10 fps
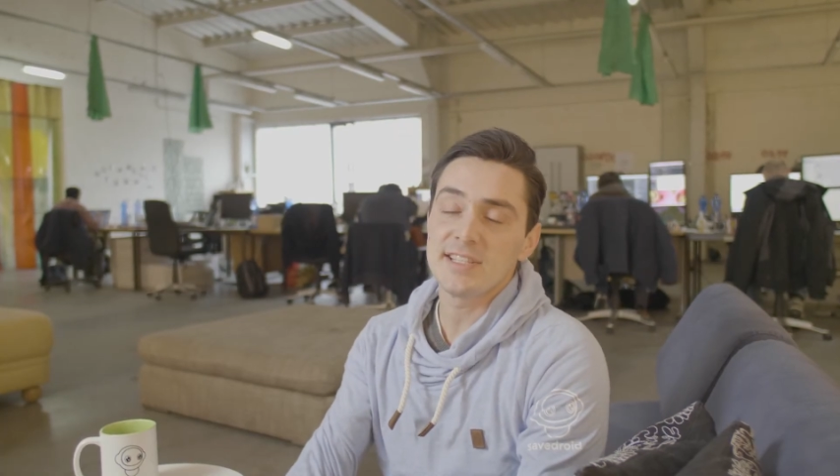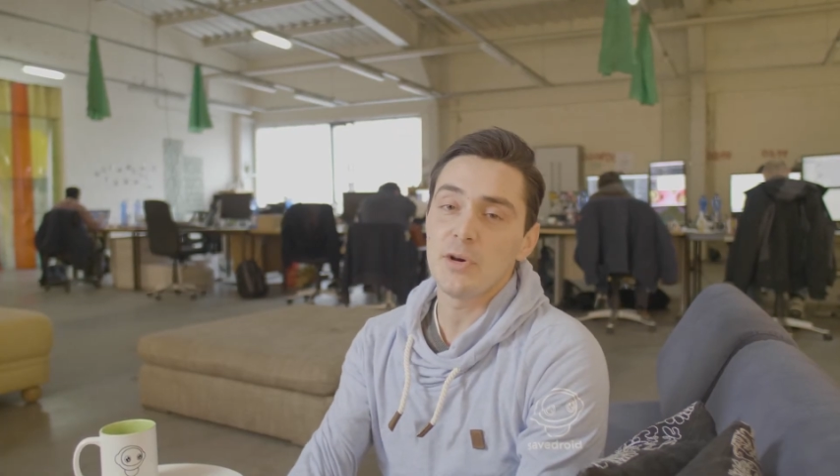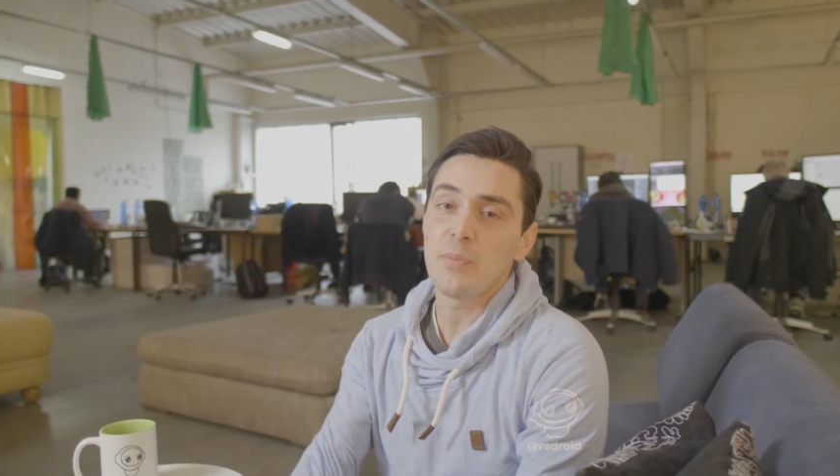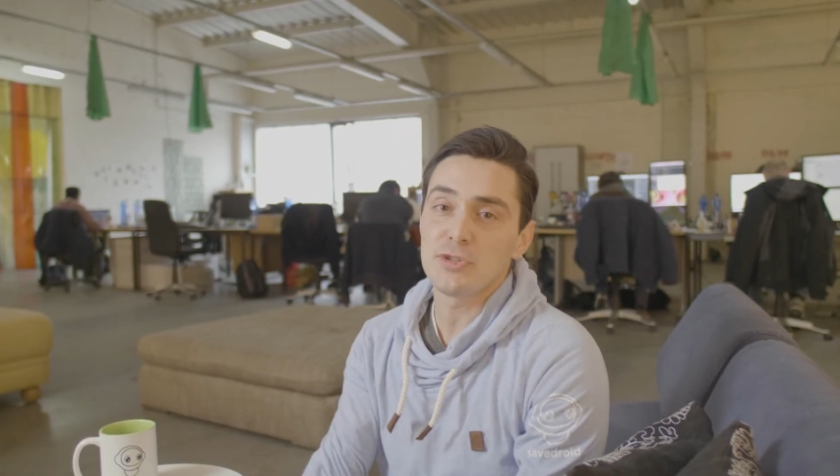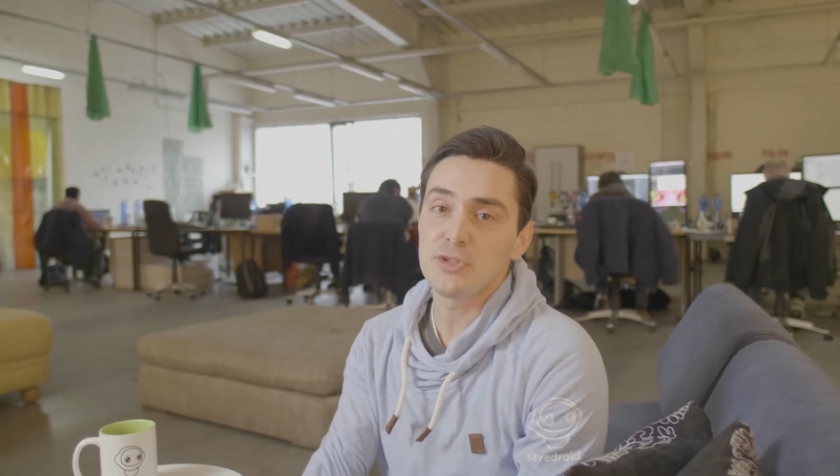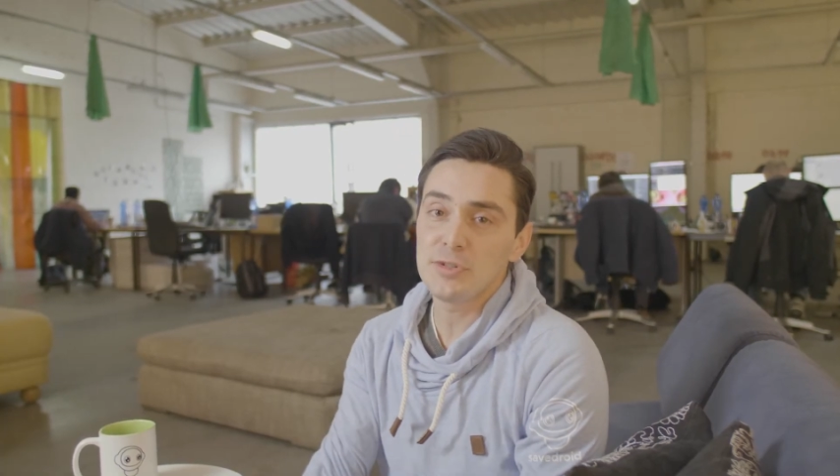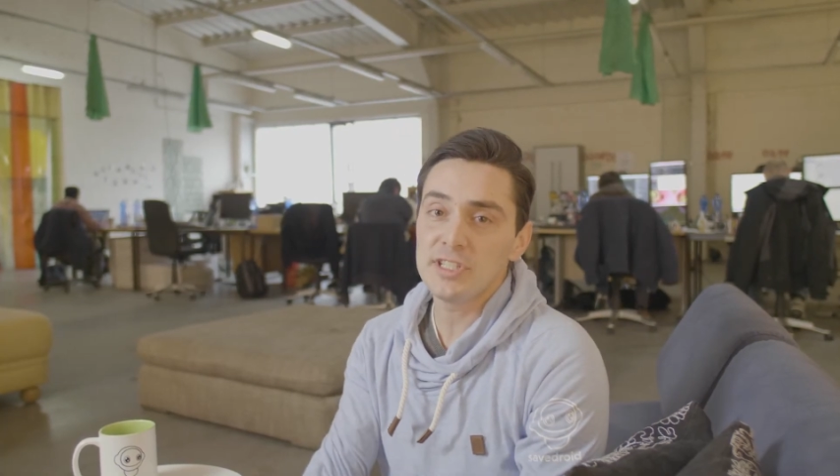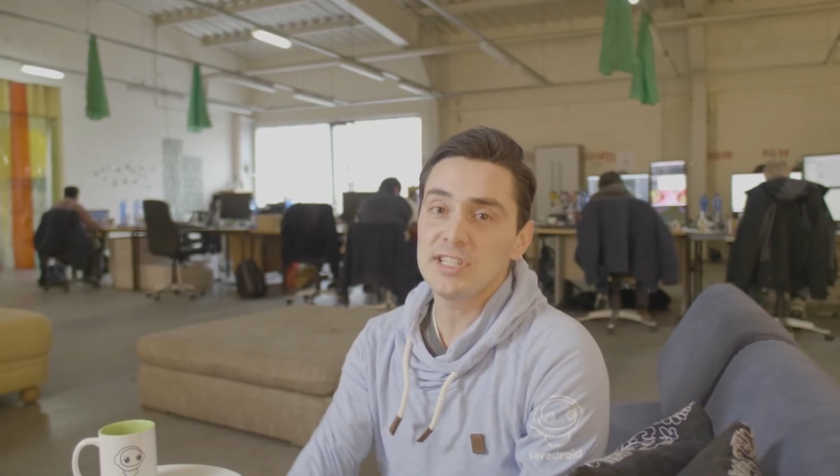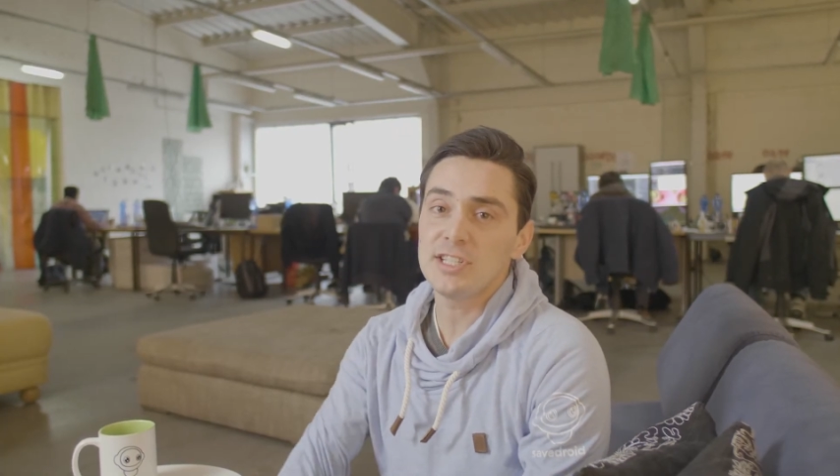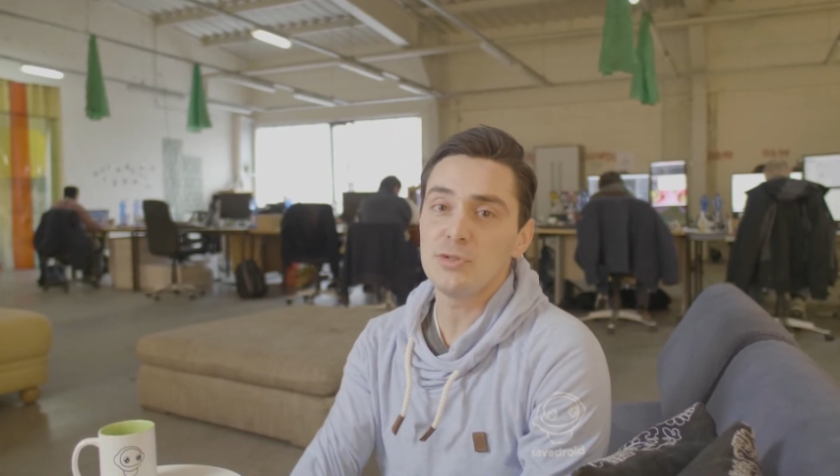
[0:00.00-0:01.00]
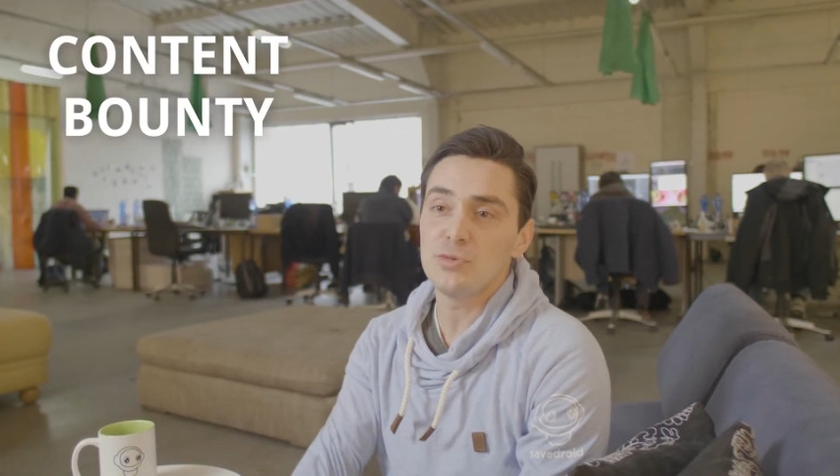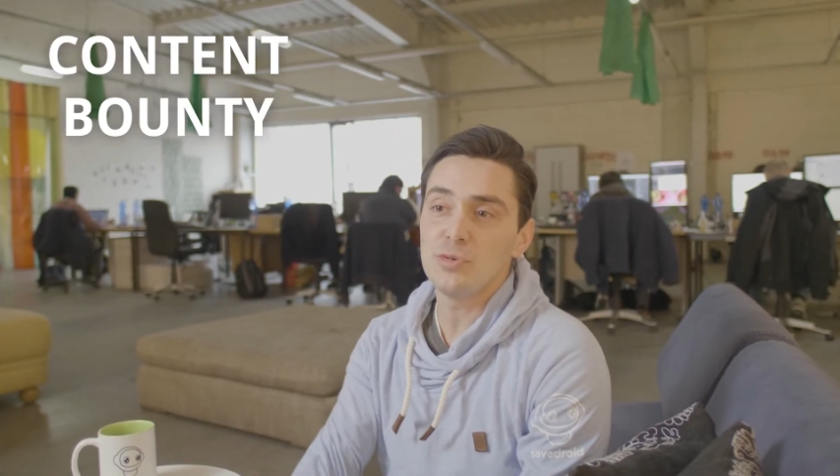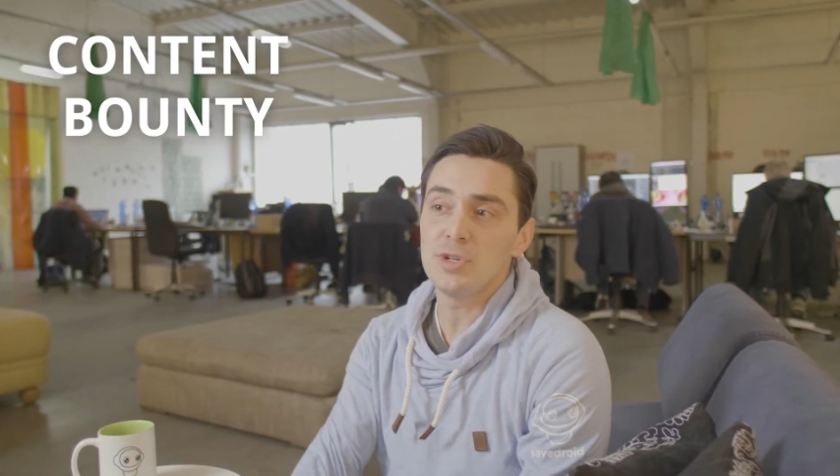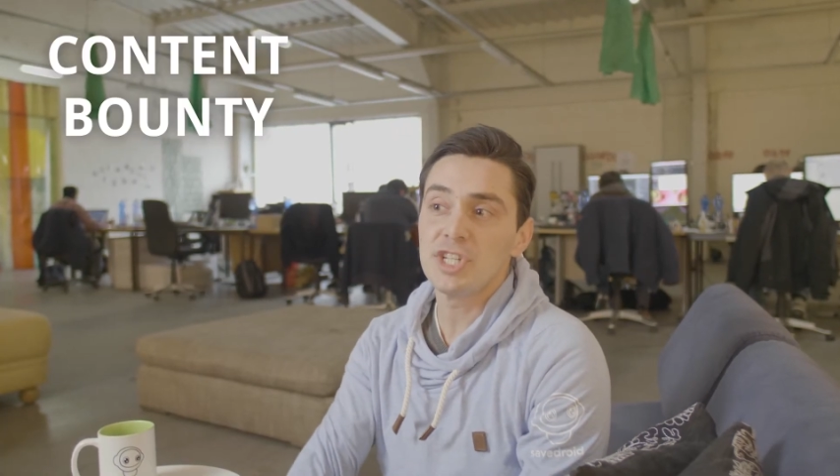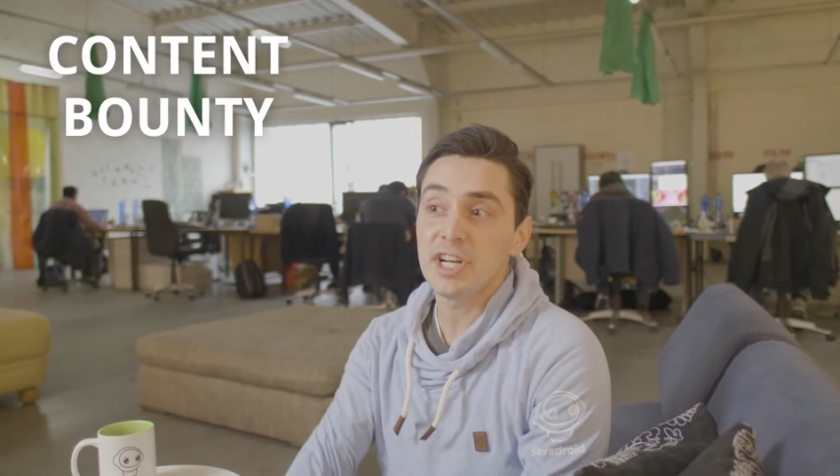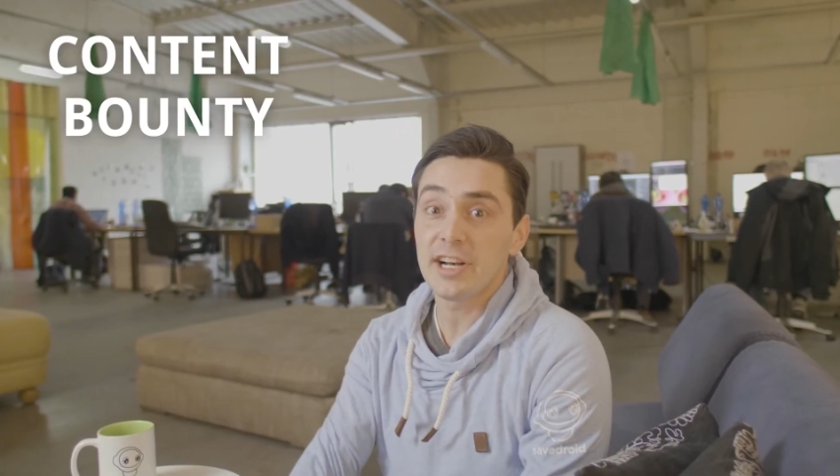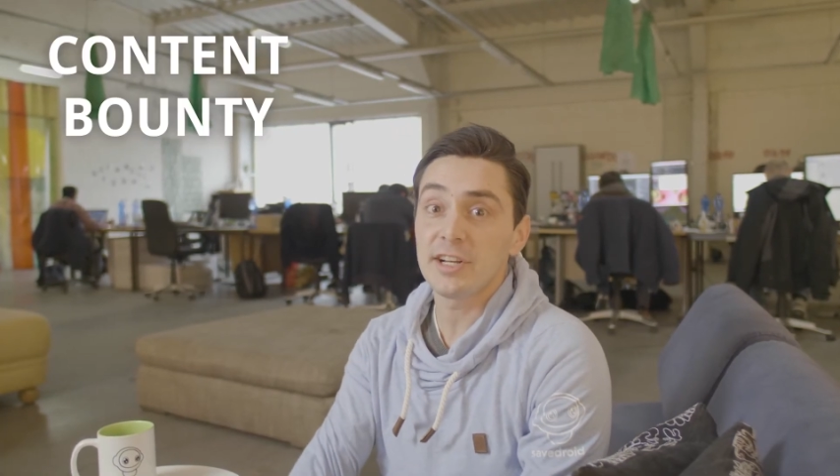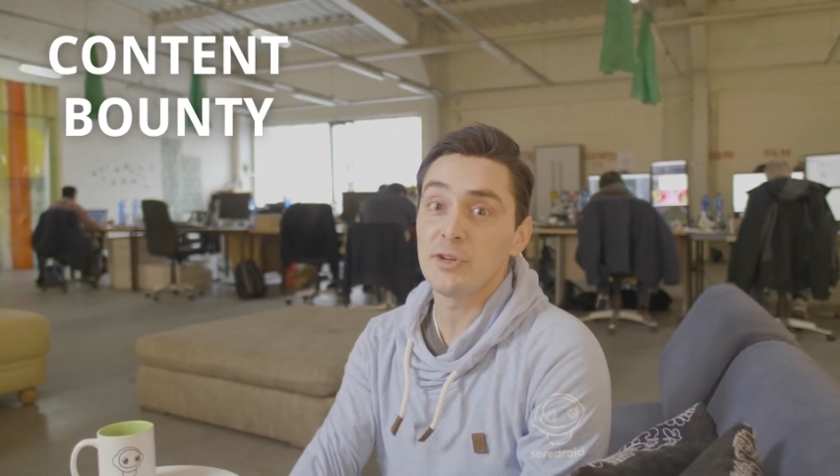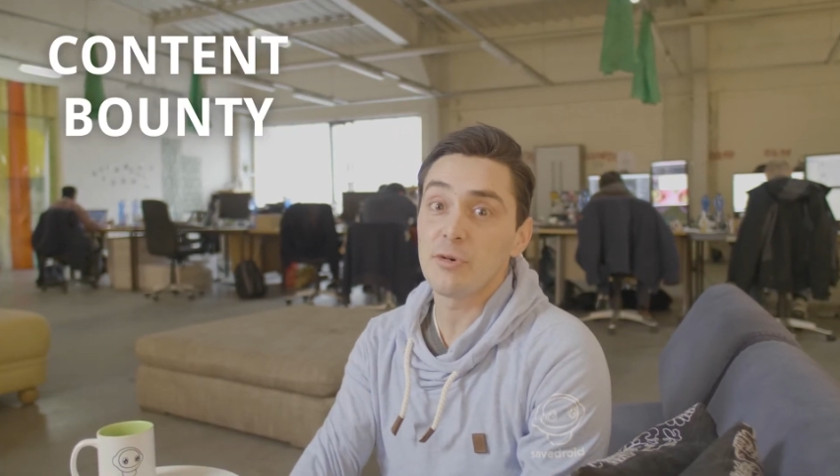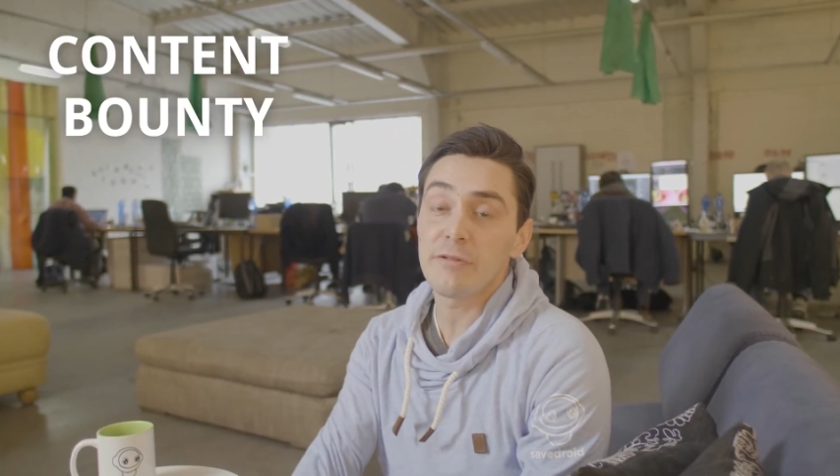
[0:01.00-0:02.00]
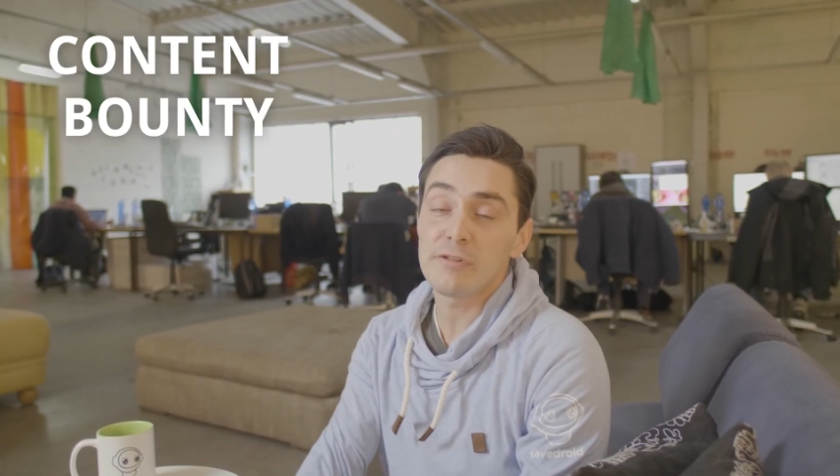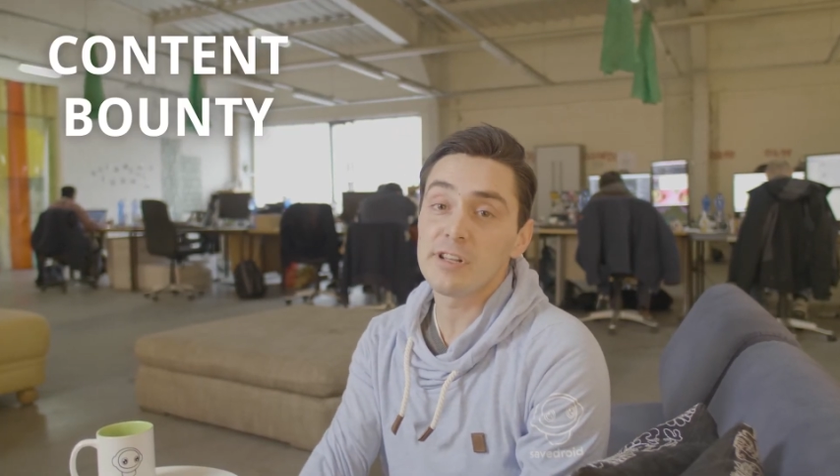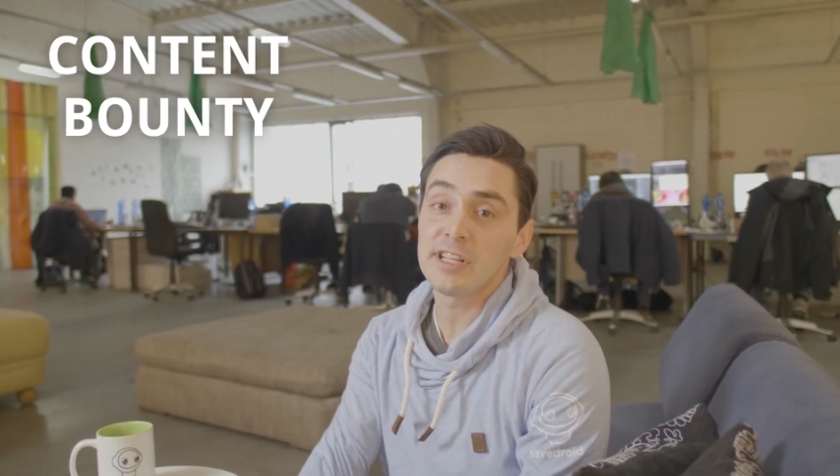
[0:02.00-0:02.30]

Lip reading: the opportunity to share your referral